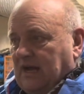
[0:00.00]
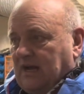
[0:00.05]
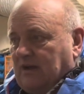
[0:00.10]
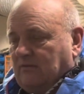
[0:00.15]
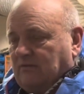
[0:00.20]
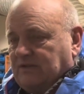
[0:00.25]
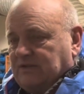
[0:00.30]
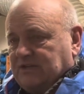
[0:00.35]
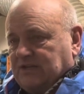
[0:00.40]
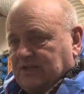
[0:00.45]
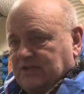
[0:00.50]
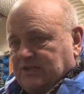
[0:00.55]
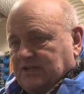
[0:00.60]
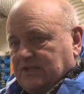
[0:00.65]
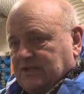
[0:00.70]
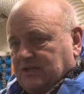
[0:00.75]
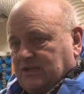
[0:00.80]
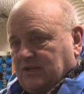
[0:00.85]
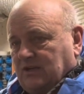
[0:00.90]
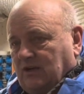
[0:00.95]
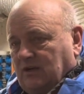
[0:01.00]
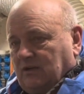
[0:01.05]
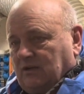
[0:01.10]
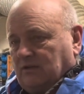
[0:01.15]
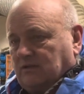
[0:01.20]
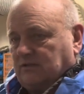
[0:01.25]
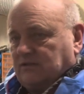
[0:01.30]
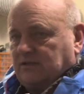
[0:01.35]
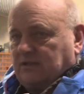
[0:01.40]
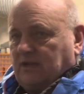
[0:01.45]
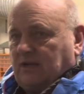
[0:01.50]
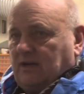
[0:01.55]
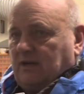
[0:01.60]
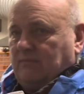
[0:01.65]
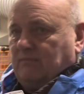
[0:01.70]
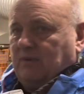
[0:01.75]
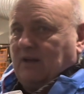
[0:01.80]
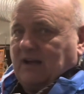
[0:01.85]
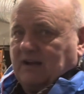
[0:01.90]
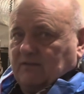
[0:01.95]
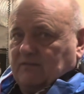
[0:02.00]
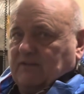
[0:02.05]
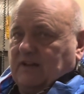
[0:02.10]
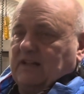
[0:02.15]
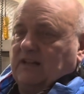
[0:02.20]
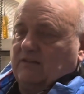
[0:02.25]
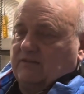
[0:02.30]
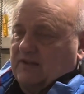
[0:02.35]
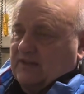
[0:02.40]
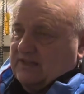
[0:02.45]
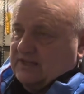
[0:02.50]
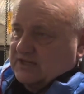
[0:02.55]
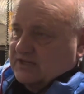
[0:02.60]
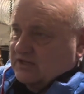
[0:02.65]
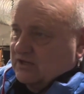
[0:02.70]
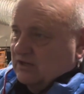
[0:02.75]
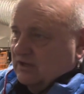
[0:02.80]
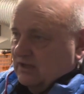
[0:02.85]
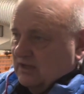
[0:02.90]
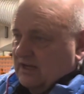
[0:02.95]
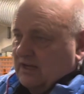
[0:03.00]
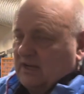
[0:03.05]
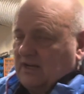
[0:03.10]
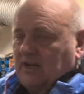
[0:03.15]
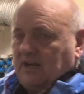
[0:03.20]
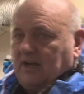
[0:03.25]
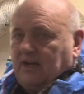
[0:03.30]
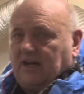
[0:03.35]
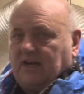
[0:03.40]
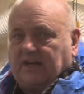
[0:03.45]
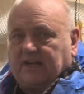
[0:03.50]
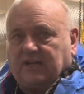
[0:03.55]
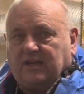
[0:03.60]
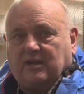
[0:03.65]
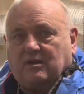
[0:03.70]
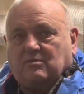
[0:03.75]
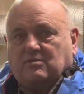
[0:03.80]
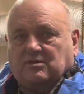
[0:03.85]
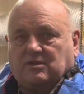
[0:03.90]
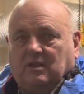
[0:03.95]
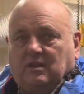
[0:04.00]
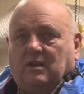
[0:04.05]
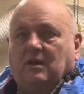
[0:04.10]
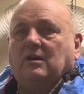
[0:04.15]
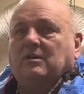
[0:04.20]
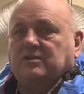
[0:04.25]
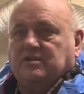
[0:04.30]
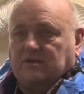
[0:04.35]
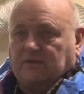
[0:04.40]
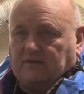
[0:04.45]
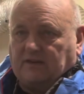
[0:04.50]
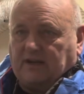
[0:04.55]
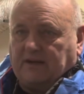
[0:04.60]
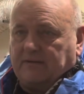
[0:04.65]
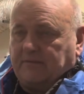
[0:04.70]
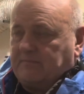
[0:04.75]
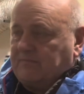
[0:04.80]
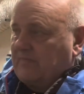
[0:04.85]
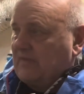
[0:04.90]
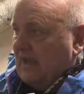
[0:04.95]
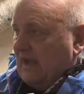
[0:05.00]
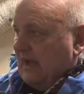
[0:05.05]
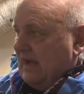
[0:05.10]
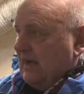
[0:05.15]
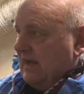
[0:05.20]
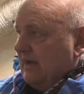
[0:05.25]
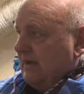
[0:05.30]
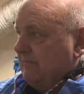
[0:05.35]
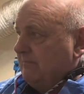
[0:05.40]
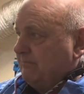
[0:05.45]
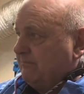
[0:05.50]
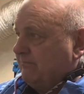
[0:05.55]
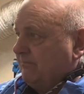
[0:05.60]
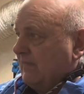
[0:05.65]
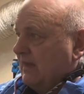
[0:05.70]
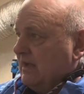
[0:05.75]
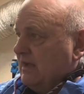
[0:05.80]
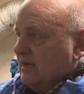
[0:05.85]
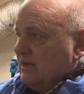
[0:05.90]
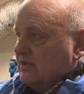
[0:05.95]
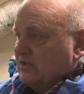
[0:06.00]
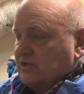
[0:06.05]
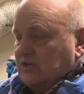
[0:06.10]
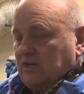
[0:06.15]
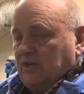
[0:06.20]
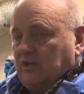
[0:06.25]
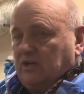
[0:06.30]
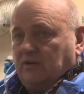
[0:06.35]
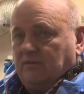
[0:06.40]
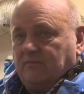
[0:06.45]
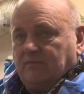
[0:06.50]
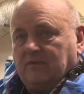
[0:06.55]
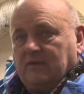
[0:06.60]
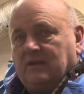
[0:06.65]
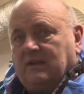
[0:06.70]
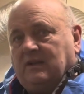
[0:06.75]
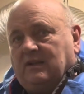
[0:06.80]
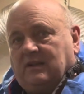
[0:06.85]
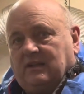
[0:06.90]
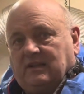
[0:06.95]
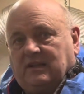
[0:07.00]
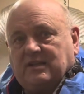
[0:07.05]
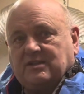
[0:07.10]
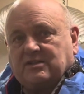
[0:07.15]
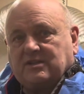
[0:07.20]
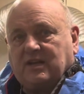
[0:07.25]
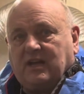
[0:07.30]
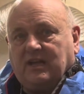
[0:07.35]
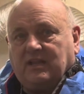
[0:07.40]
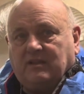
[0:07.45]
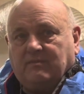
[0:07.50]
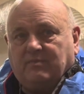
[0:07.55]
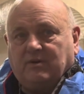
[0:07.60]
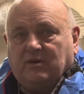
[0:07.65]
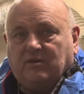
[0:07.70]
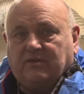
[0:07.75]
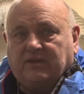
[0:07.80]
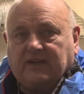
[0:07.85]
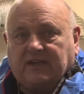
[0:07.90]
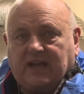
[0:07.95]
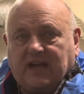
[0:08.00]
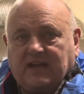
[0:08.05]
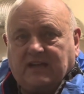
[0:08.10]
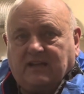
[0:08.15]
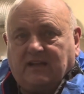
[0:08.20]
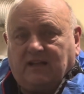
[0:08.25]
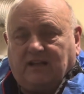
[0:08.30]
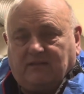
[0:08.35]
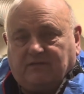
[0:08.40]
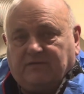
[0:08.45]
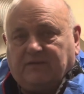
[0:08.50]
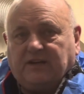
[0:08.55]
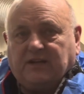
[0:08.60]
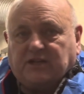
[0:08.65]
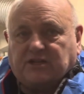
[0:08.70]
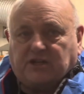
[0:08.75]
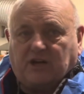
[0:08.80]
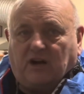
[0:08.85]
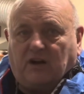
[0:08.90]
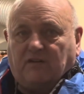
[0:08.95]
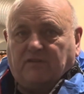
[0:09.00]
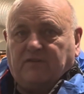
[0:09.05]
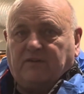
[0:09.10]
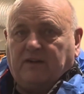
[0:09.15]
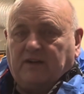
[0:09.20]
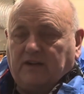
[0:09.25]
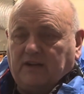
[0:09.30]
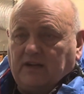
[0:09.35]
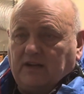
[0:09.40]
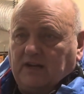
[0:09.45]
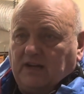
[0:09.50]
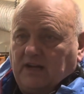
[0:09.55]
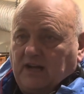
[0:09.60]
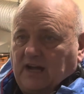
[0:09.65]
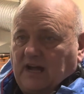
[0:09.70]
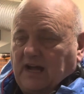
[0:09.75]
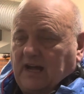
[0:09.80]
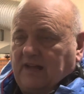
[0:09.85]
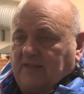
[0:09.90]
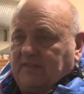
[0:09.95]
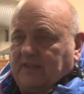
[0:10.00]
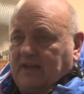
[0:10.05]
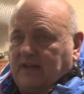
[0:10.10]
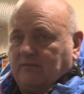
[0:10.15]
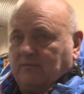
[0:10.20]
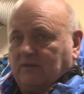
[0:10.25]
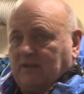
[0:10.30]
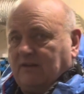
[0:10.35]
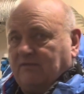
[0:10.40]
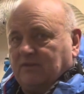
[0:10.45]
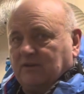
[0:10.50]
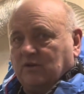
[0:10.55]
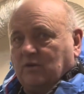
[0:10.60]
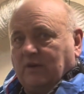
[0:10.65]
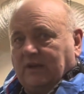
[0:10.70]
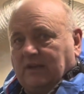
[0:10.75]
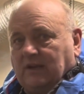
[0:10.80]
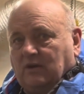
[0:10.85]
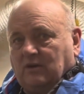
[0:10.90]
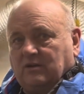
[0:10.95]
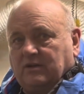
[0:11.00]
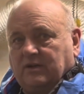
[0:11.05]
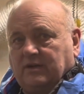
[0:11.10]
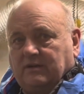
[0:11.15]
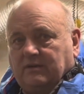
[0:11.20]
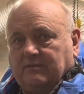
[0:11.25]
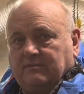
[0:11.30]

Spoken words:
which this is called Black Velvet, this colour. I use loads of it. So let's get in the booth again. I'll finish off and then we'll have a quick look.